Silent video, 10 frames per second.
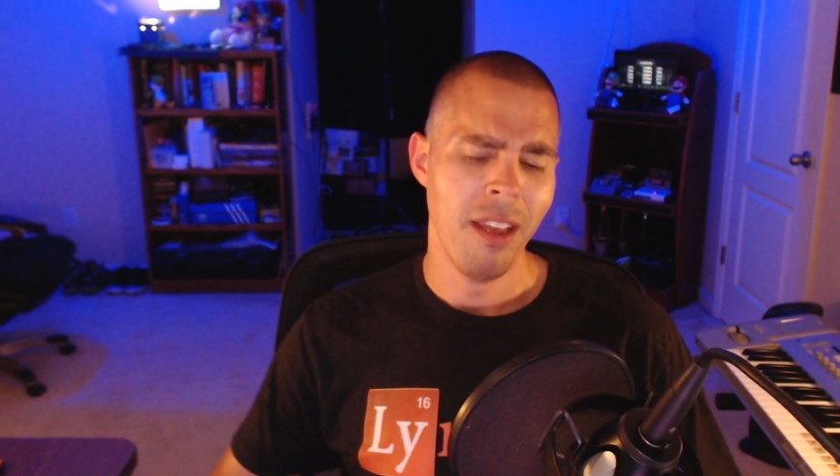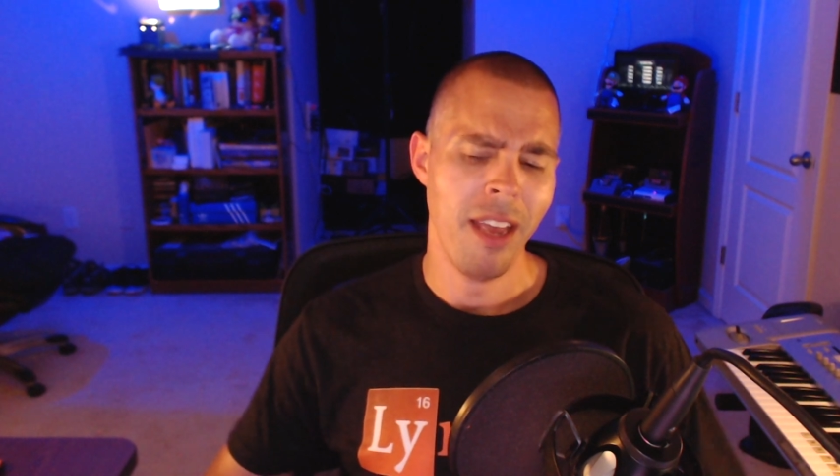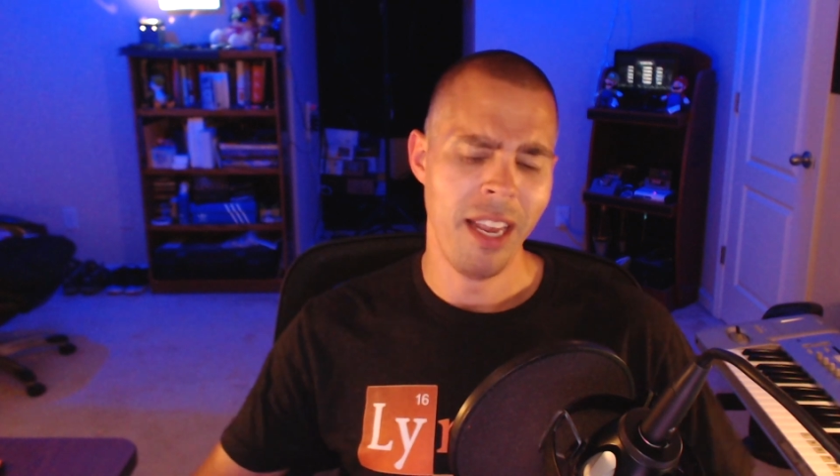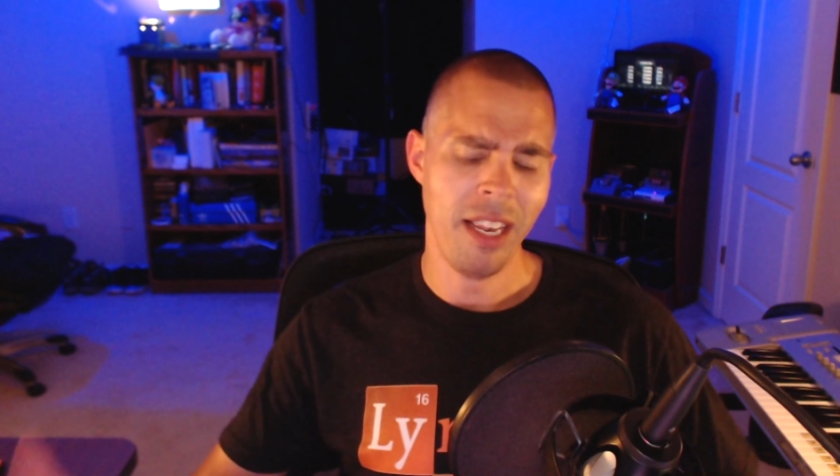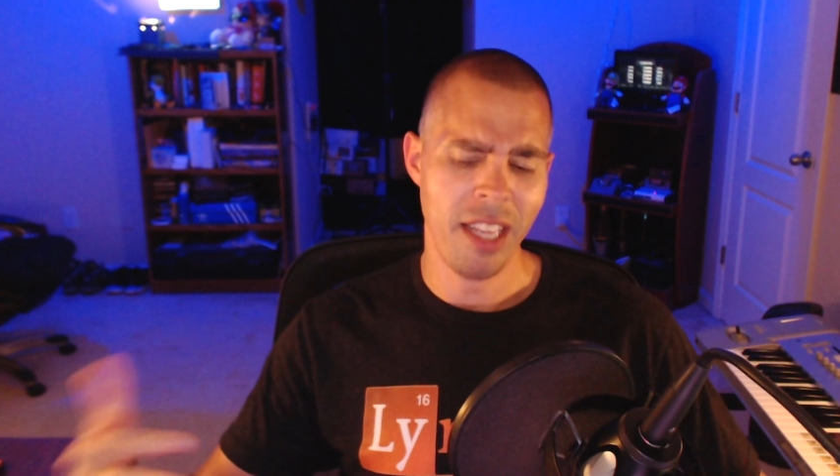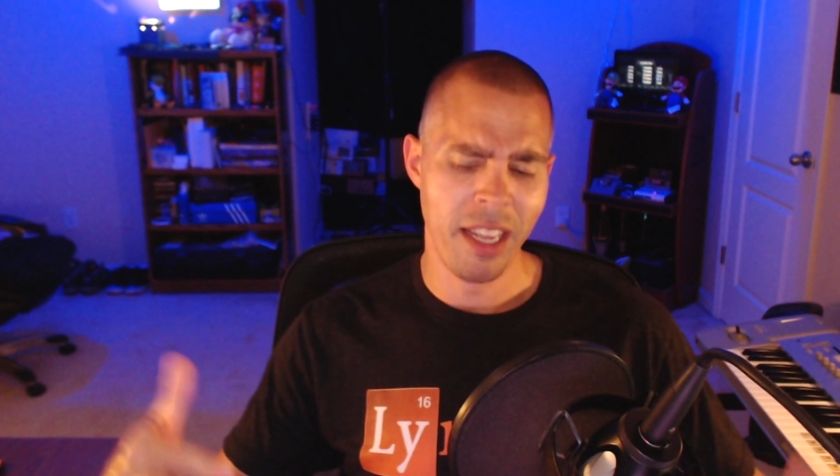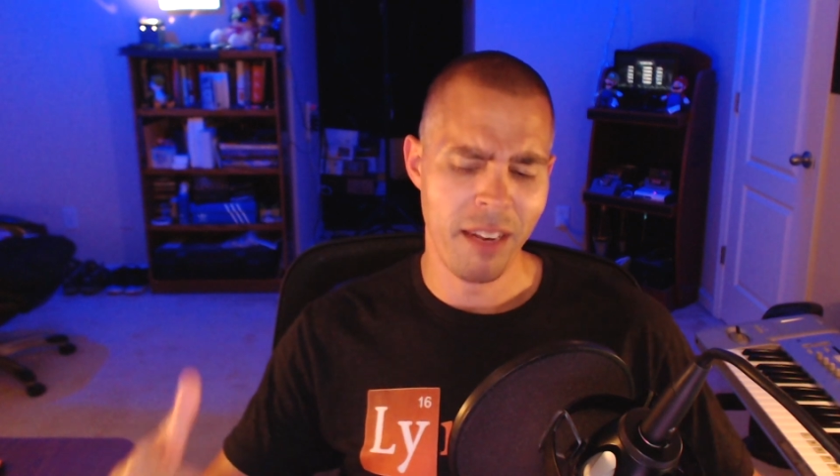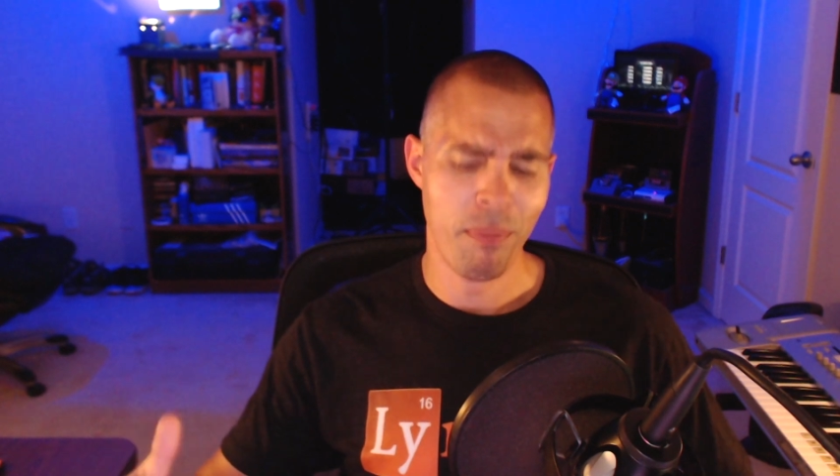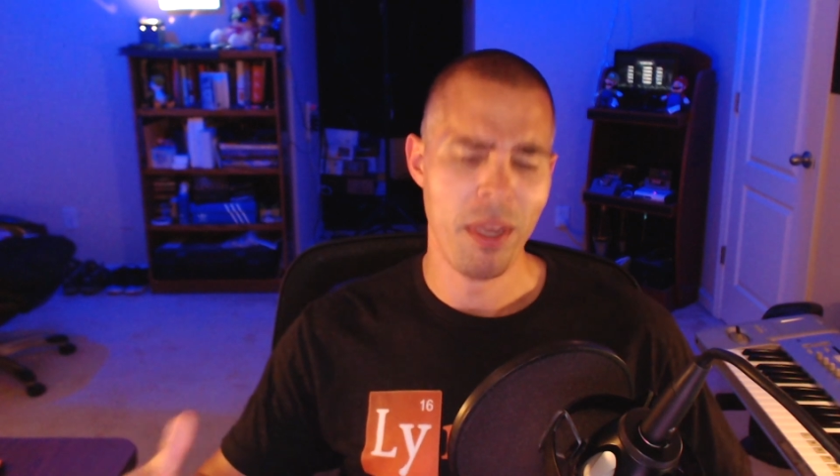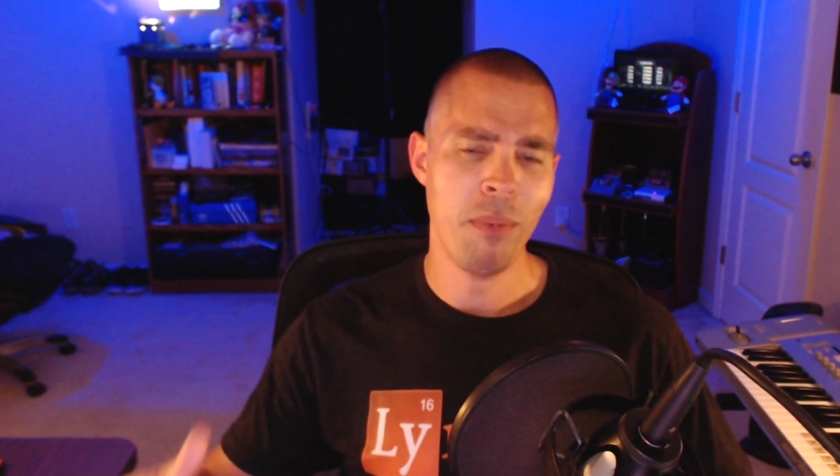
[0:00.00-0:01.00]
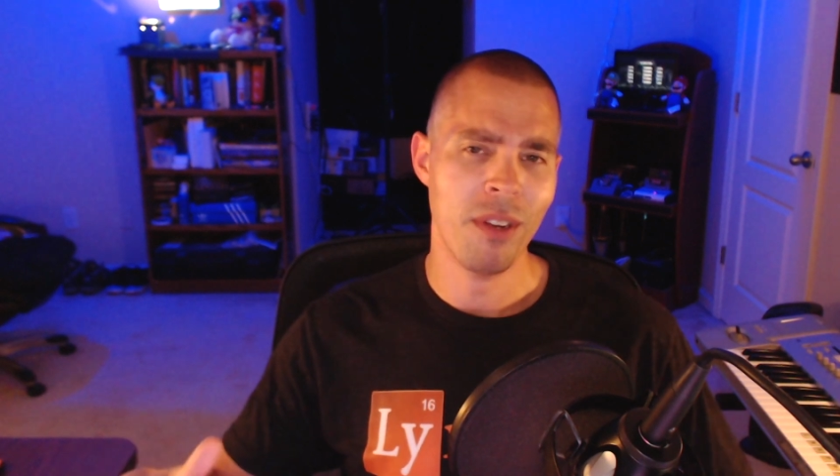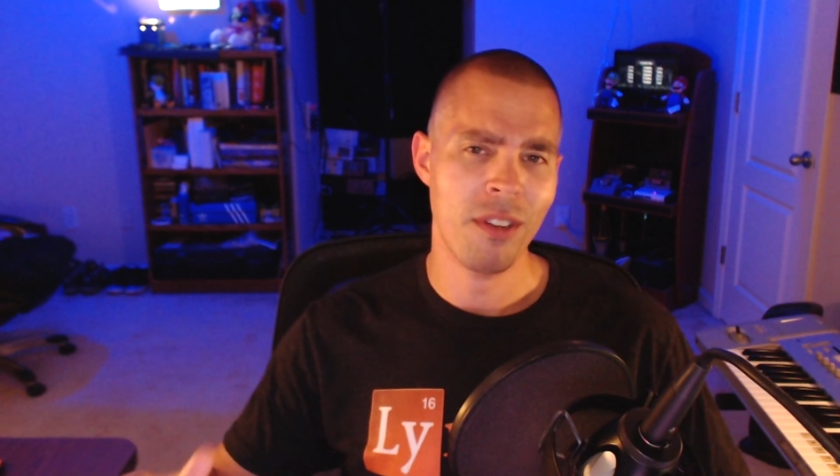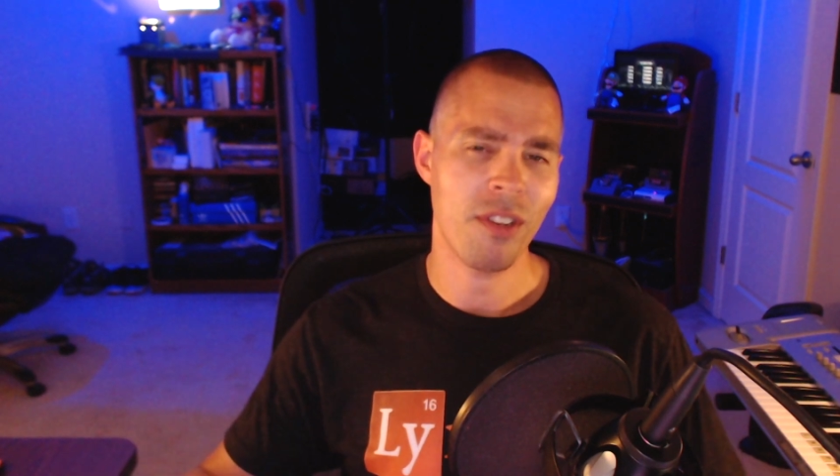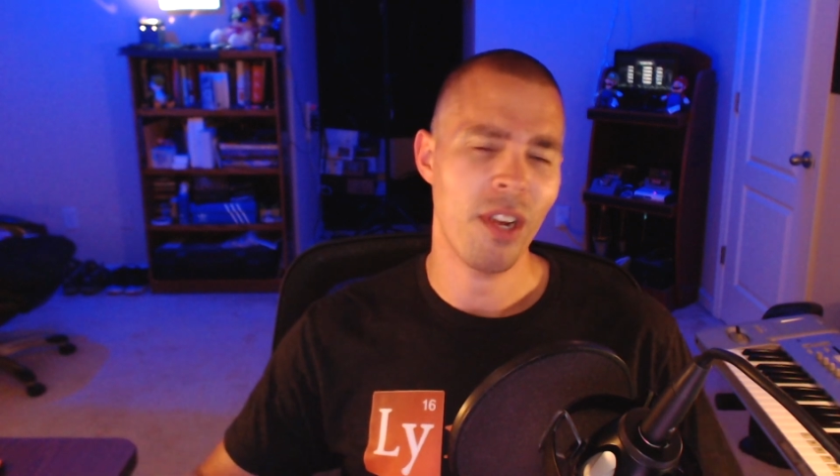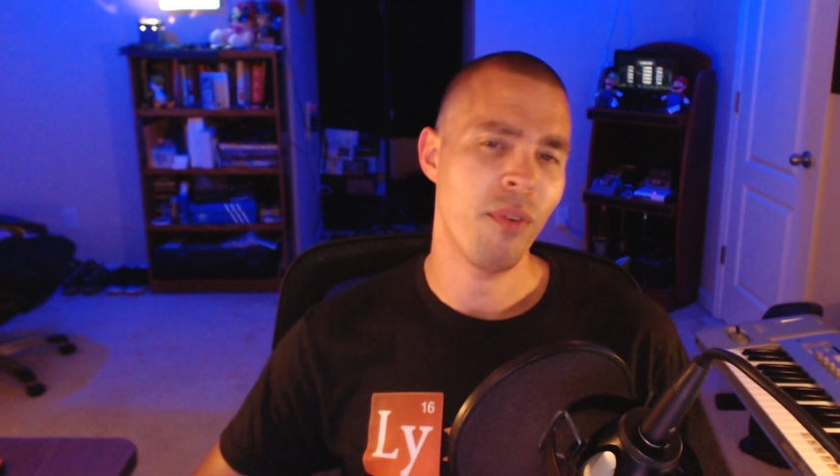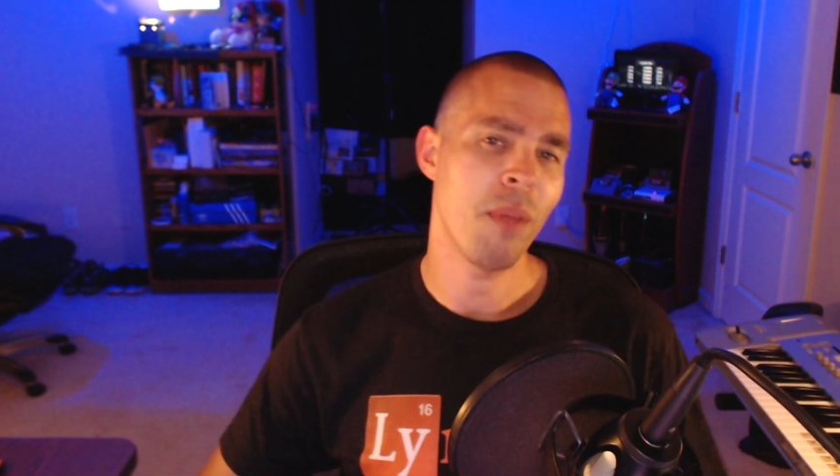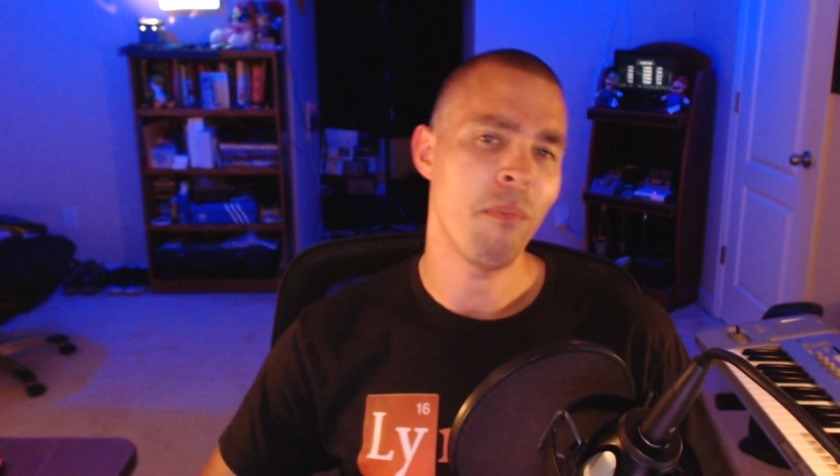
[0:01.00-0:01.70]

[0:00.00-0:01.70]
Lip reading: and let people discover